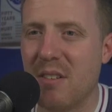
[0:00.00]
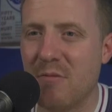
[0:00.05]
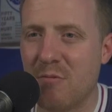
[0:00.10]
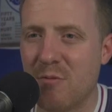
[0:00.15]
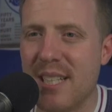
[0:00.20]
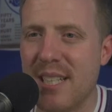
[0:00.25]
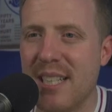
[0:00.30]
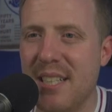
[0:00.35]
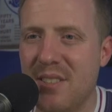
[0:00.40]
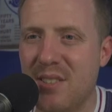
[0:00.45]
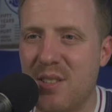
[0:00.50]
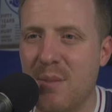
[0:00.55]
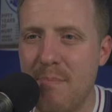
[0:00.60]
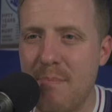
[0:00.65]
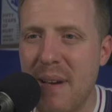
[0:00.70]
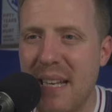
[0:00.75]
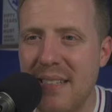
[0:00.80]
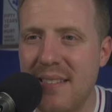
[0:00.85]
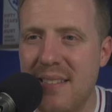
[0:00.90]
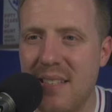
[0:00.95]
really
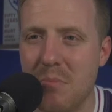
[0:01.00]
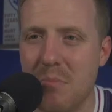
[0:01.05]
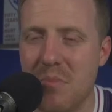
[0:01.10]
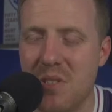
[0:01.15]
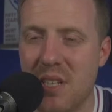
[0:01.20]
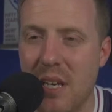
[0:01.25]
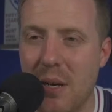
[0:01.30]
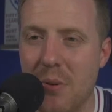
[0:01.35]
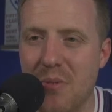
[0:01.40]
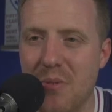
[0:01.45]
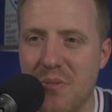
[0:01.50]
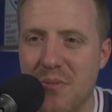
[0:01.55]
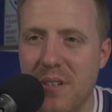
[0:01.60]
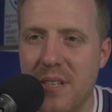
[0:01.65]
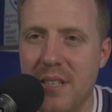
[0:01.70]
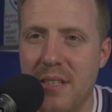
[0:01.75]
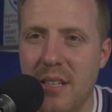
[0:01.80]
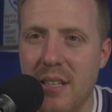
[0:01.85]
cement himself. And